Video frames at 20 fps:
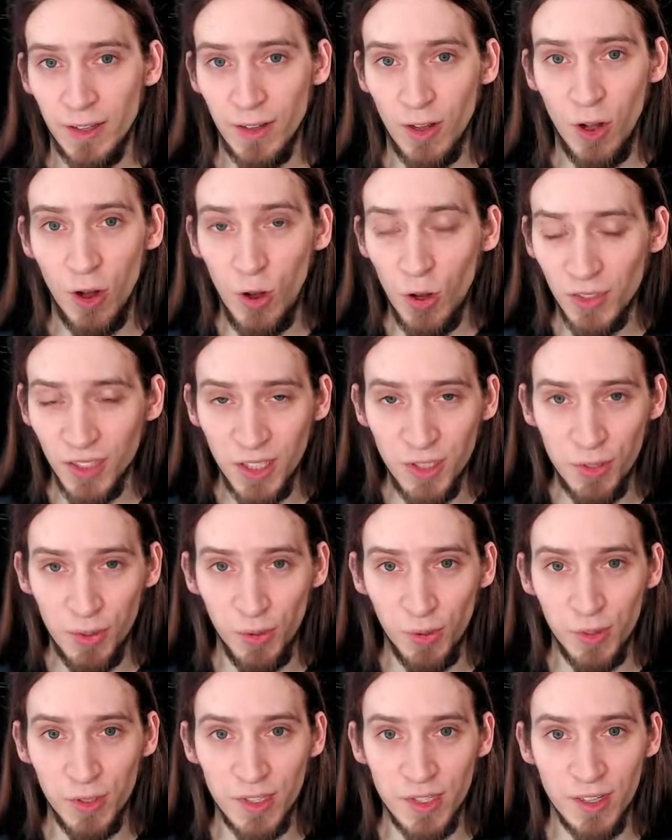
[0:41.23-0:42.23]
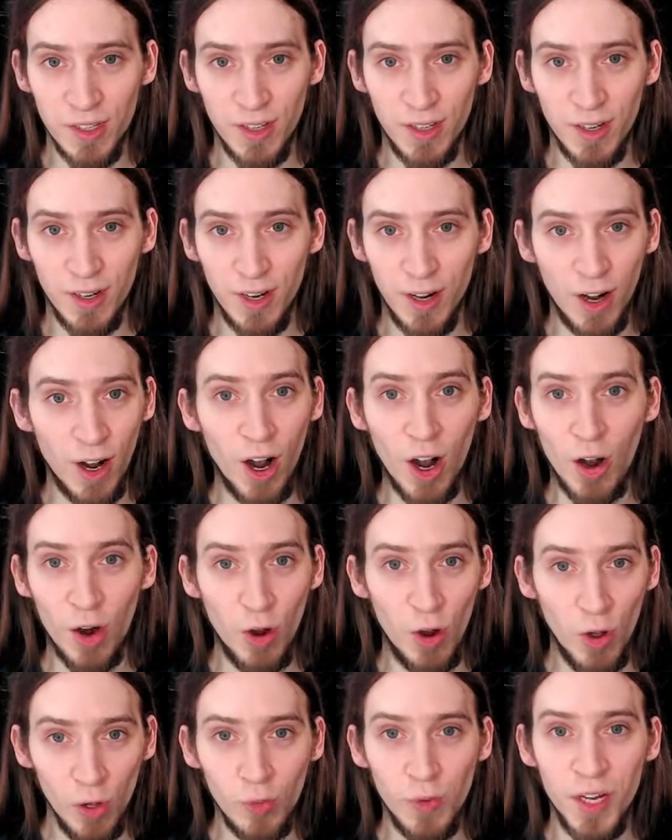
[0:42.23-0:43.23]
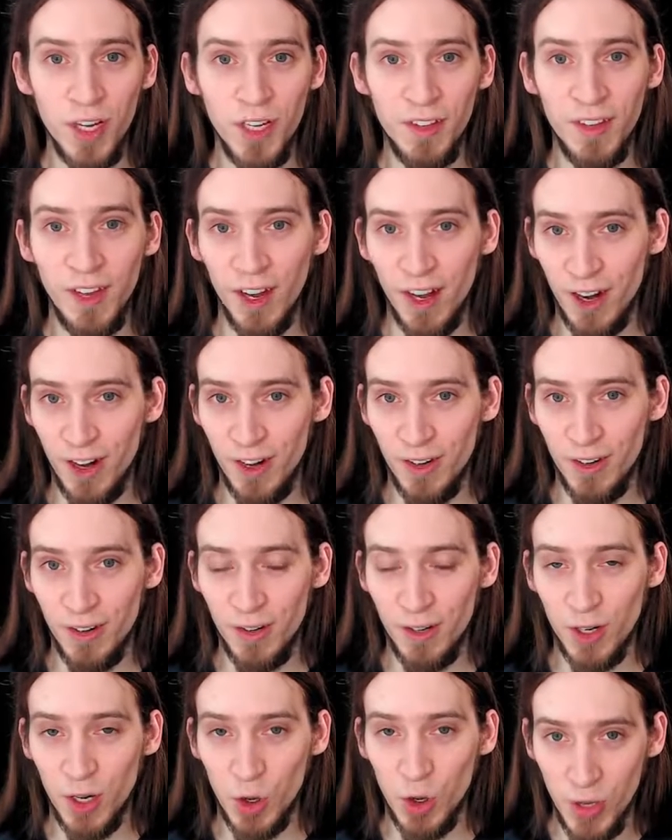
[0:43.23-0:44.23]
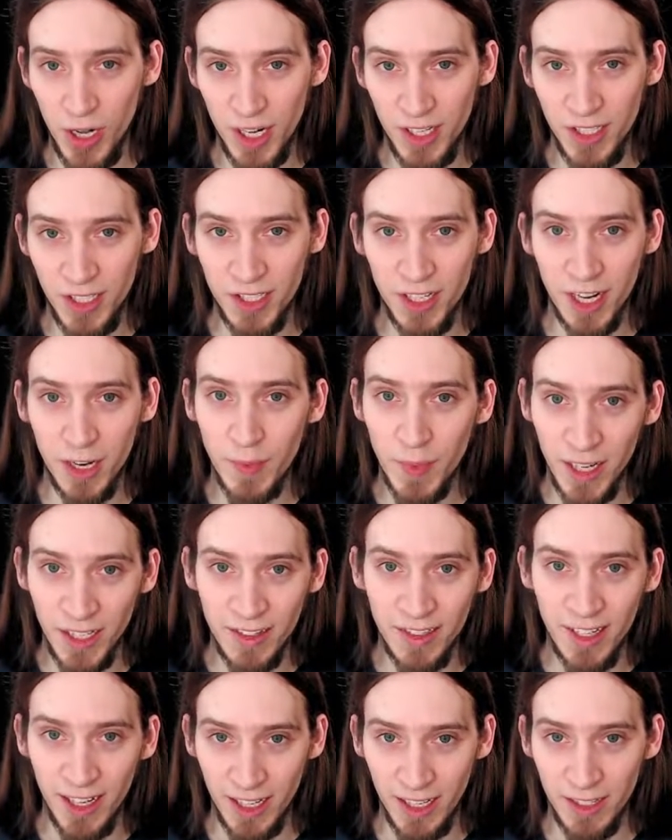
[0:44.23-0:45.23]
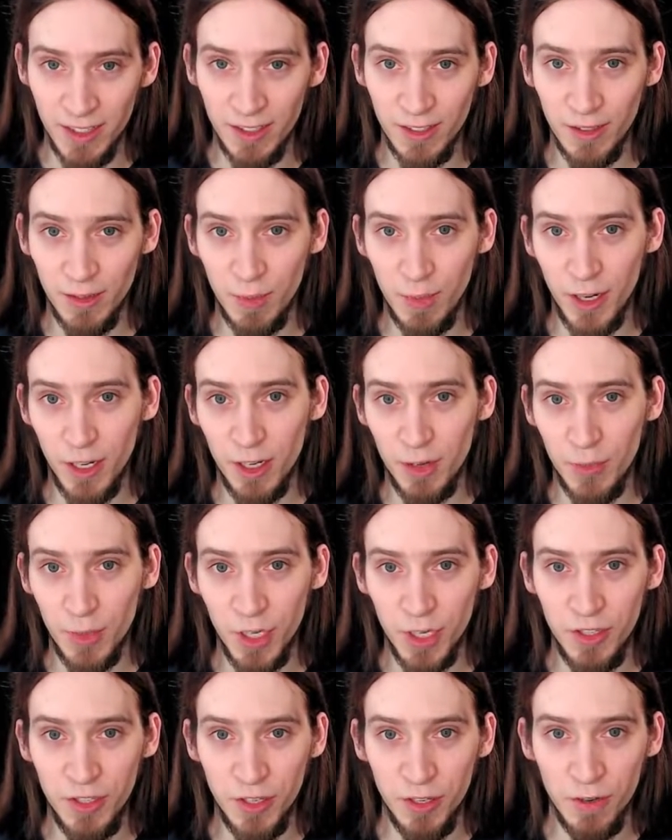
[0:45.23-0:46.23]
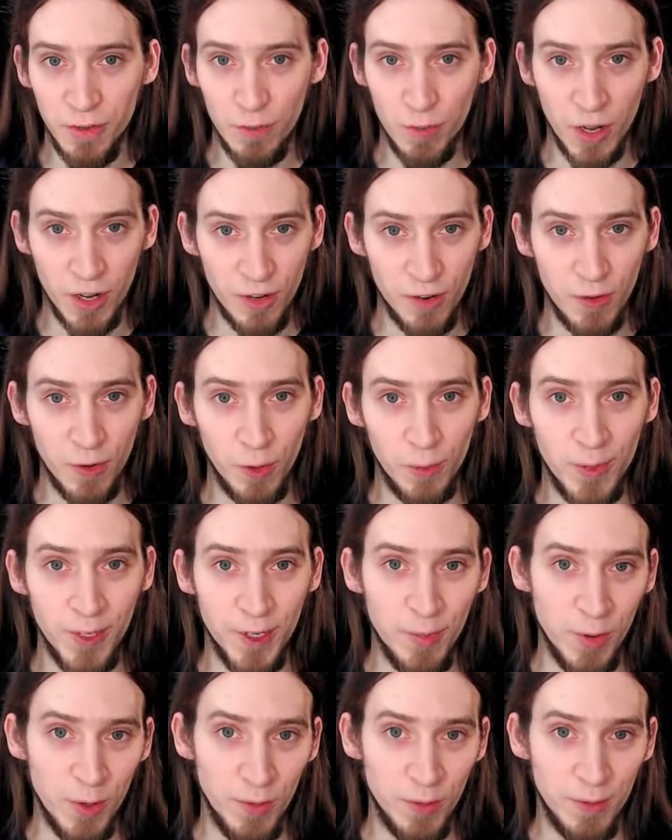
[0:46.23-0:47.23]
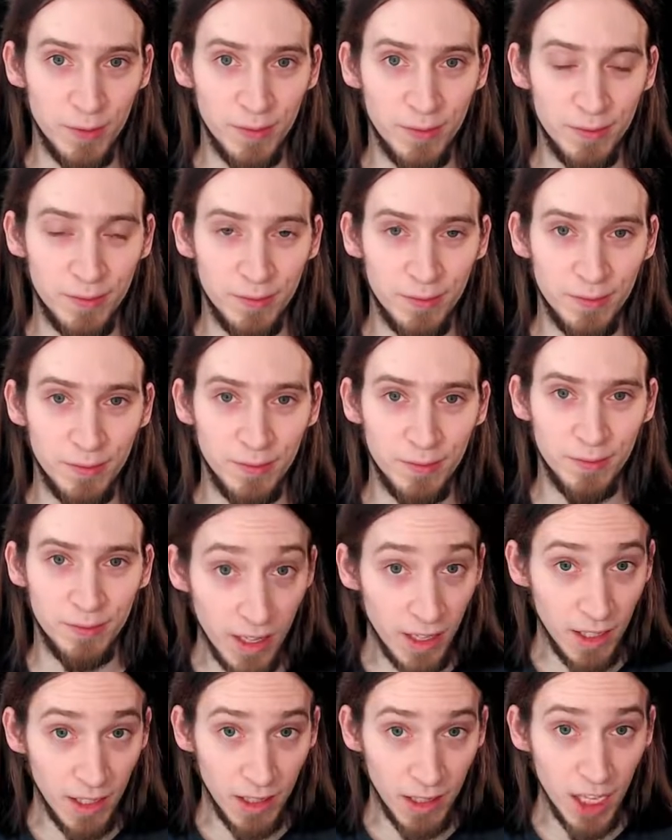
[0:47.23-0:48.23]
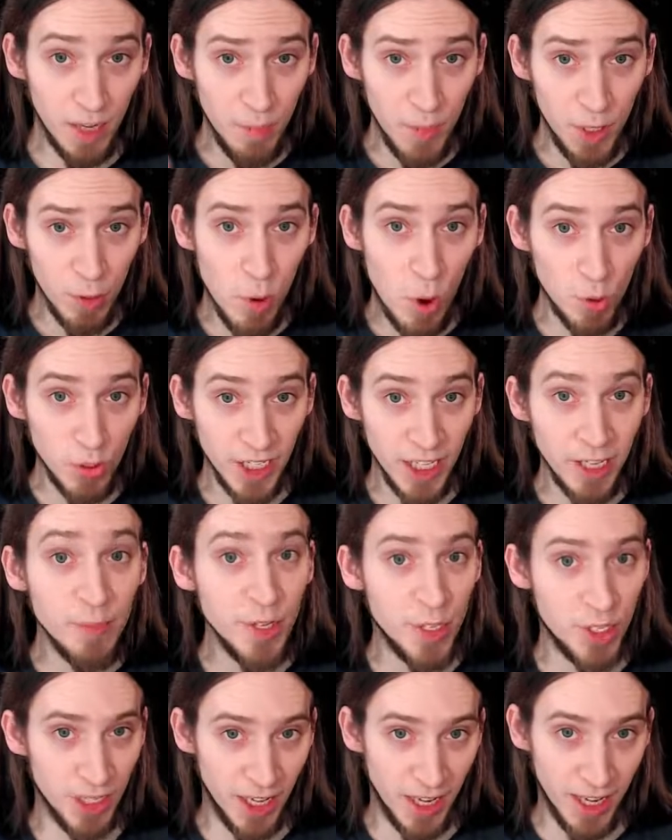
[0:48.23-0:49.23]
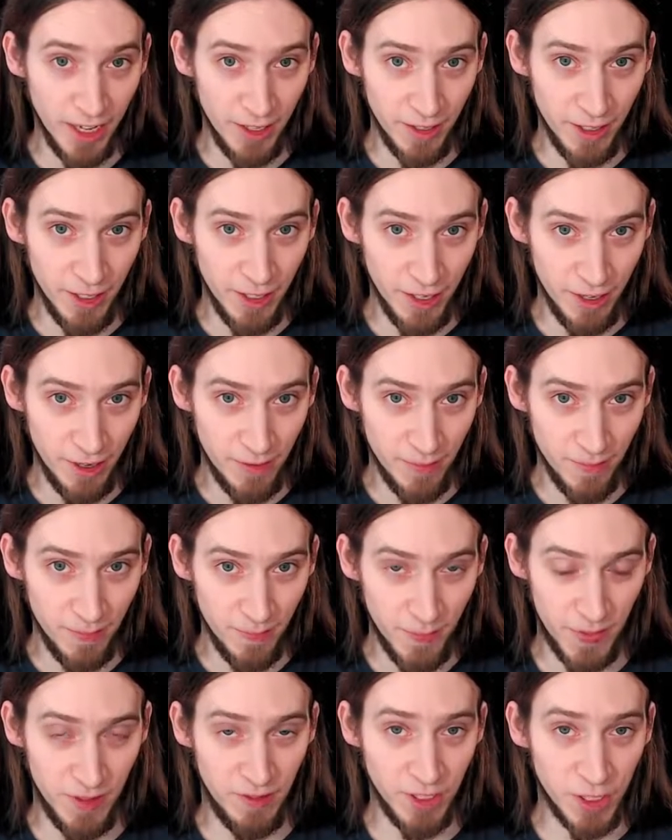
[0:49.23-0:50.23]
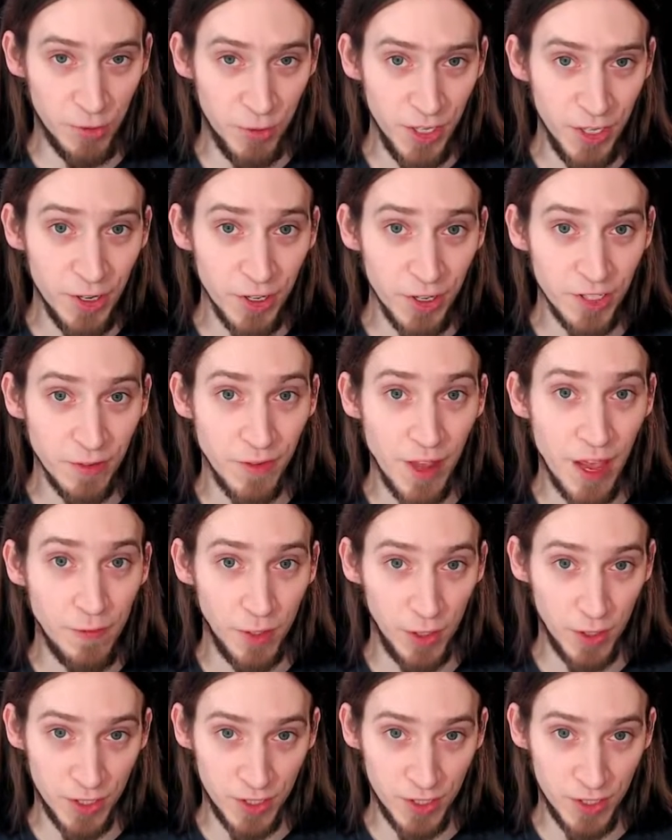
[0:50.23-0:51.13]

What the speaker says: All the tools are already there, created and maintained by a community of wonderful people. Let me quote ImageLine here, the creators of FL